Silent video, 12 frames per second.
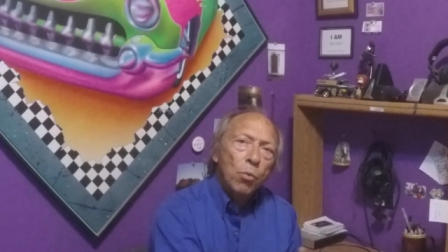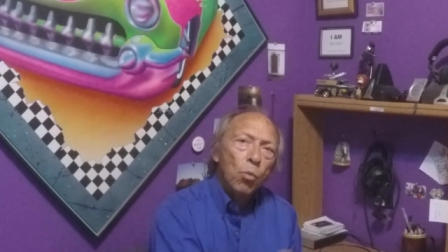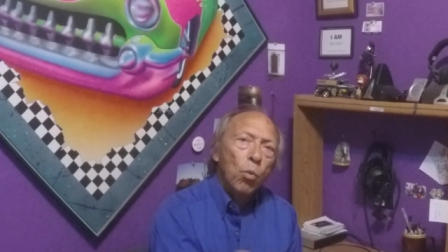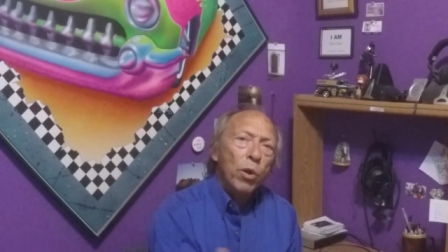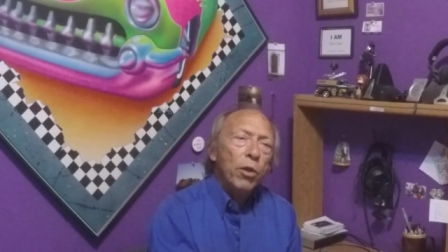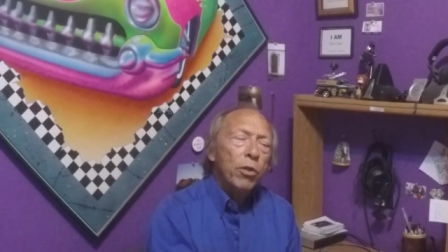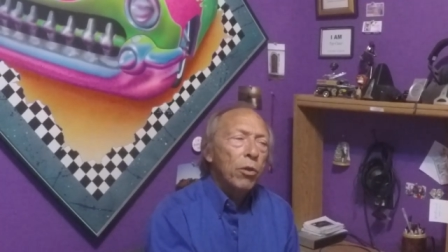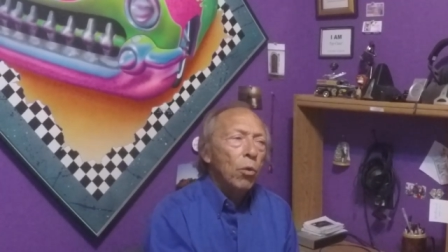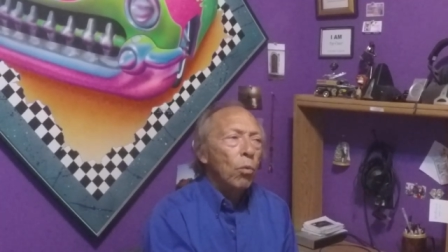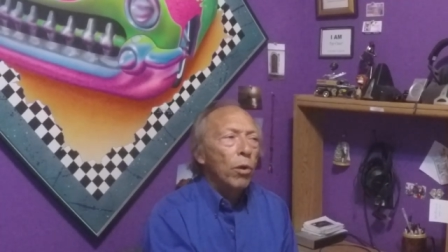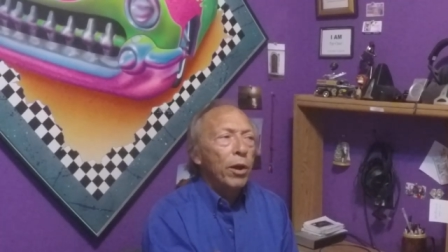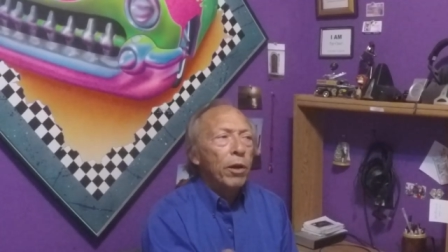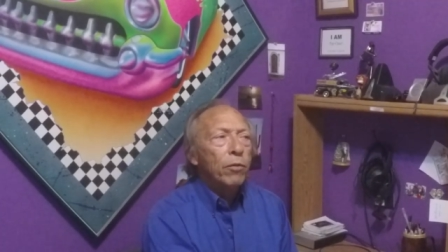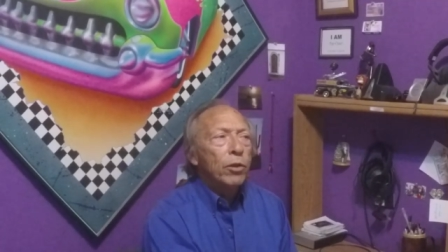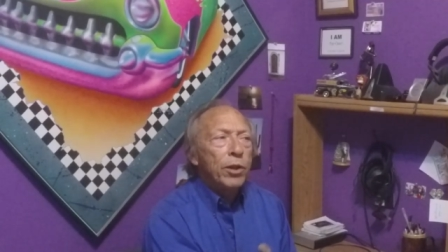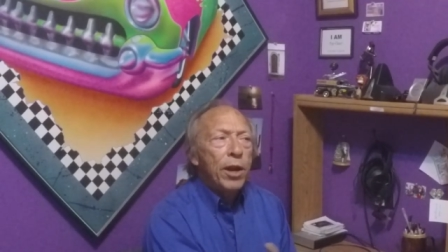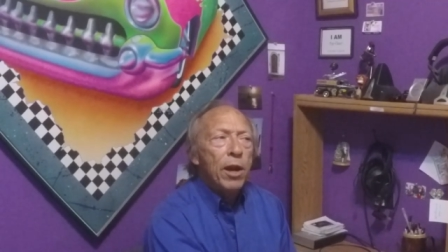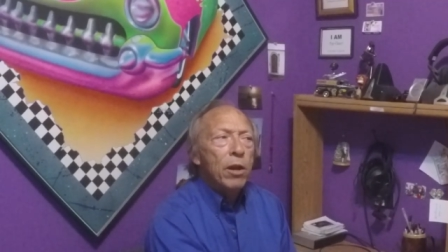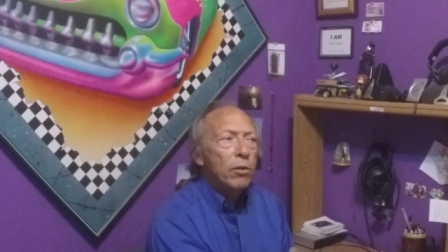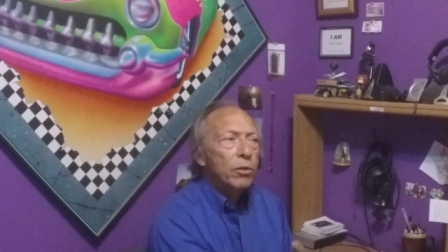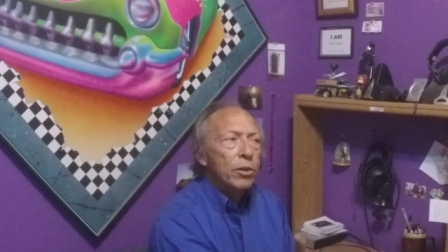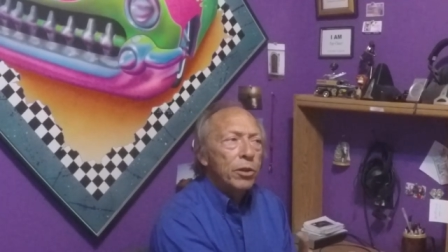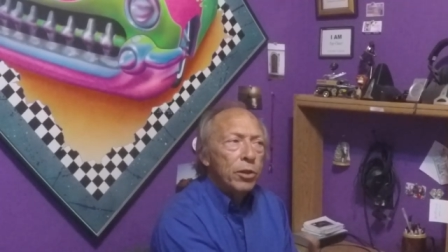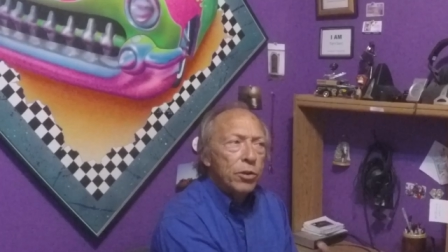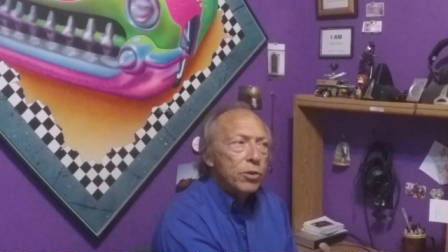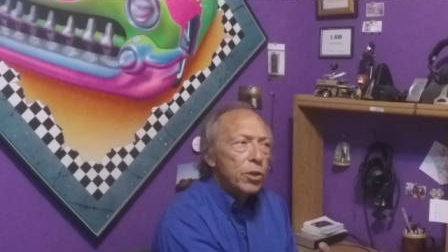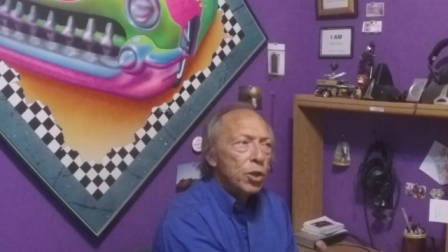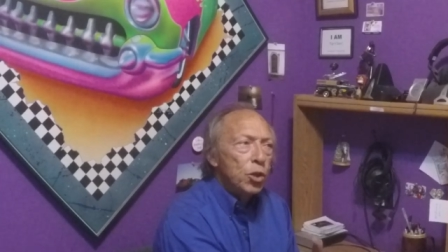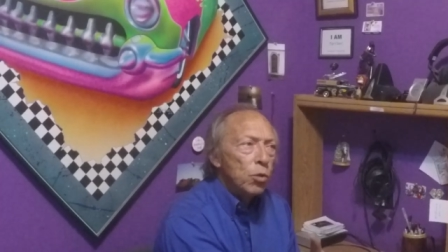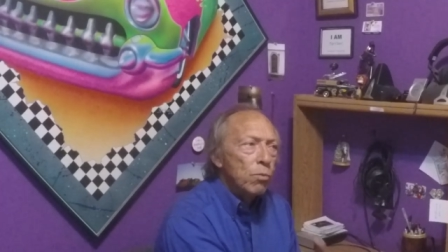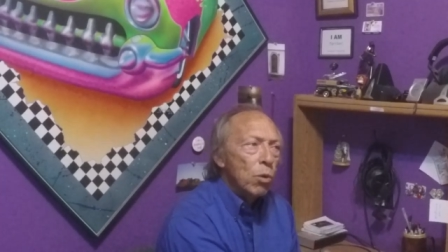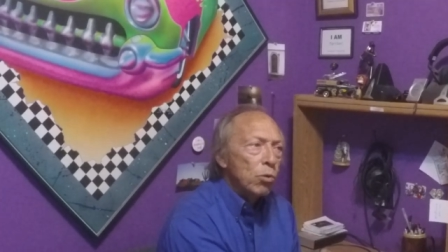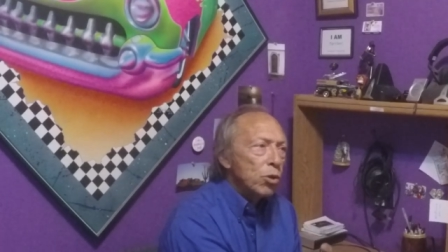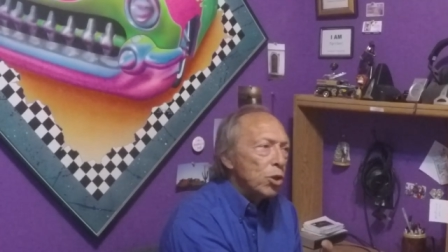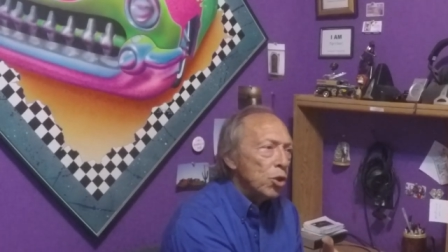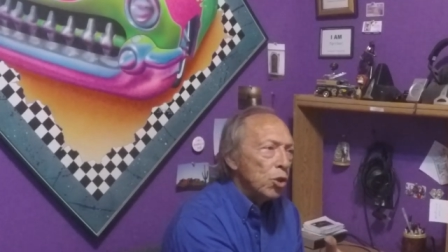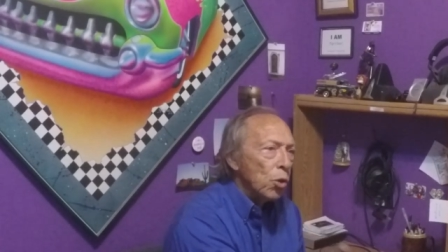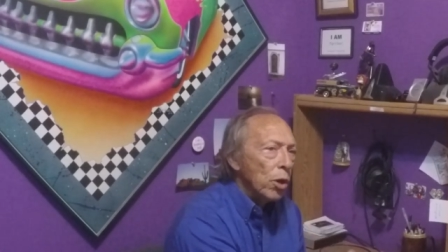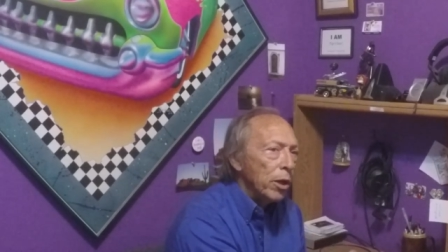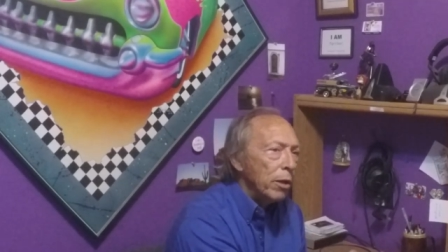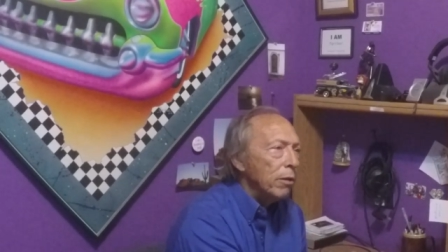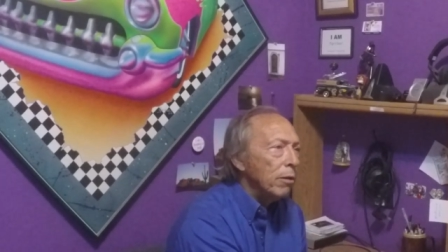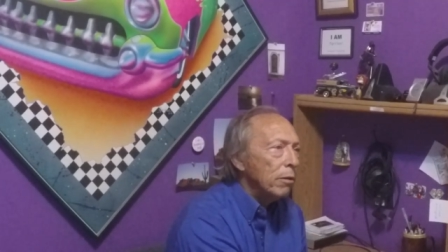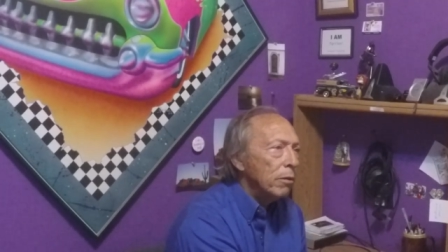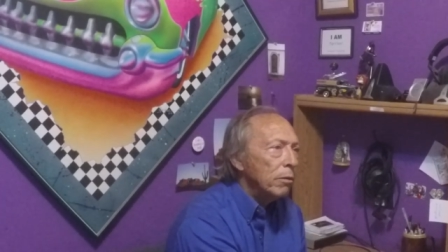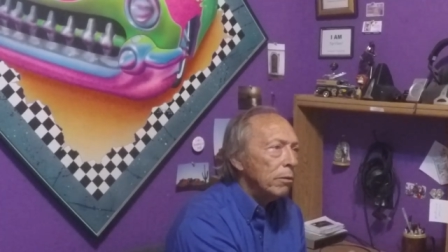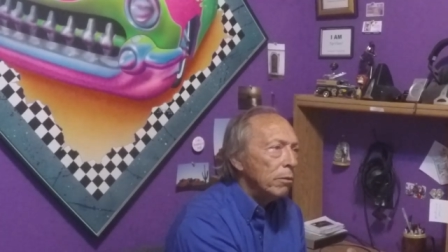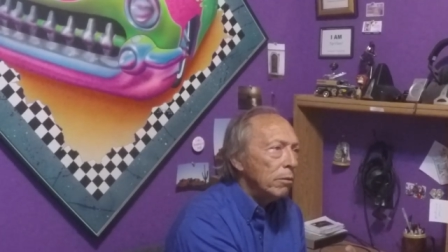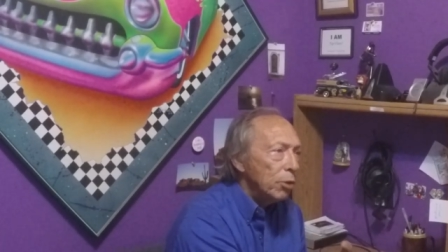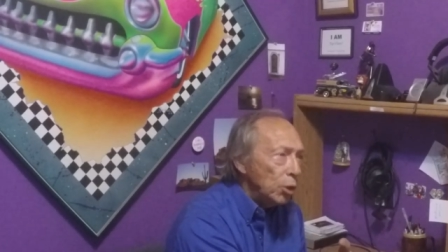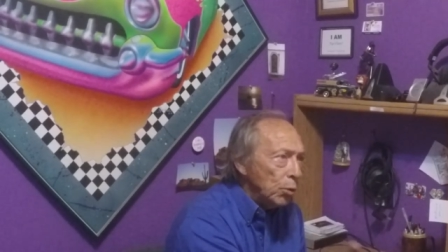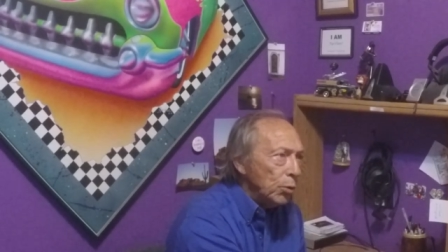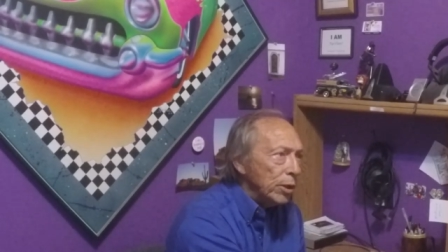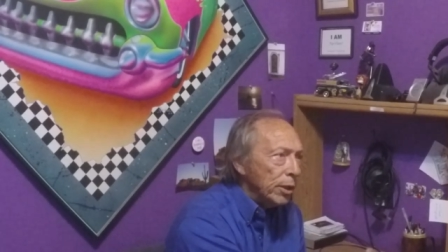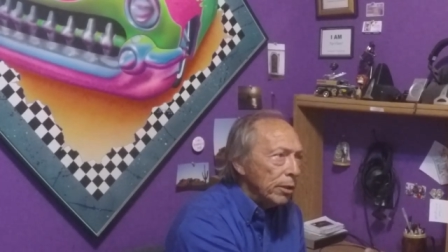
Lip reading: with whatever talent it is that you most enjoy using?